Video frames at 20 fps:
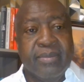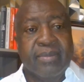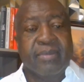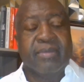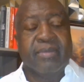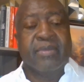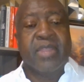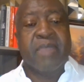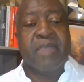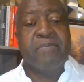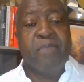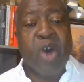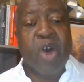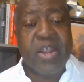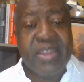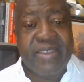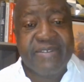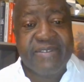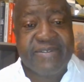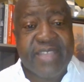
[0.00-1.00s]
the
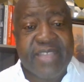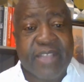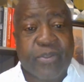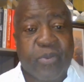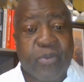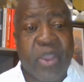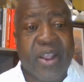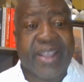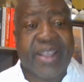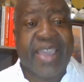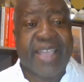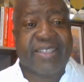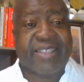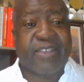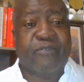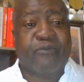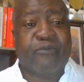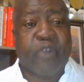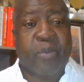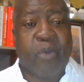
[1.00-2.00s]
monies that we are getting
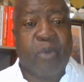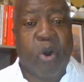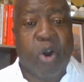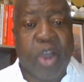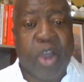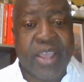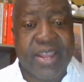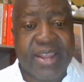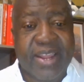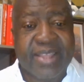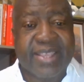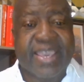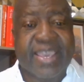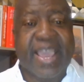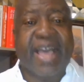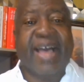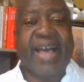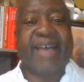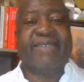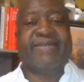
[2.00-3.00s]
from oil and
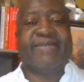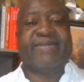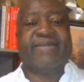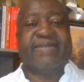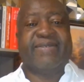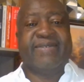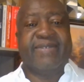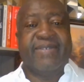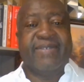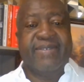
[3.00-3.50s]
gas,